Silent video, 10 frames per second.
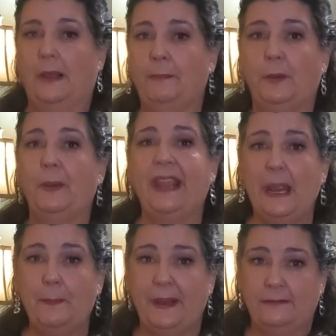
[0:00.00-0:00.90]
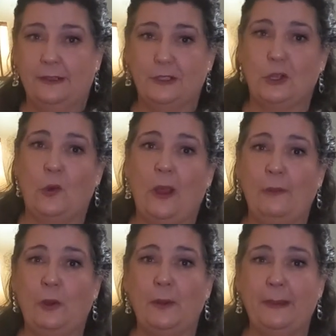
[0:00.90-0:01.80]
I'm going to be camping, so
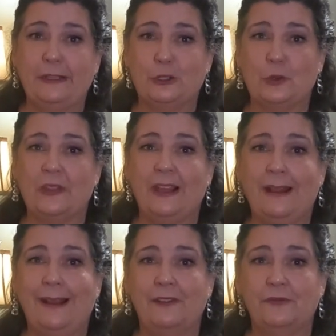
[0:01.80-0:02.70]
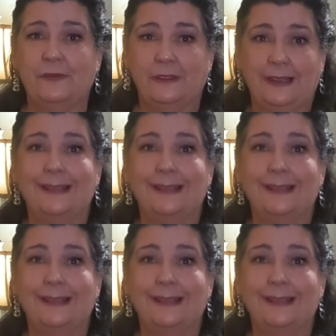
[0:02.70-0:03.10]
I want to make sure that I've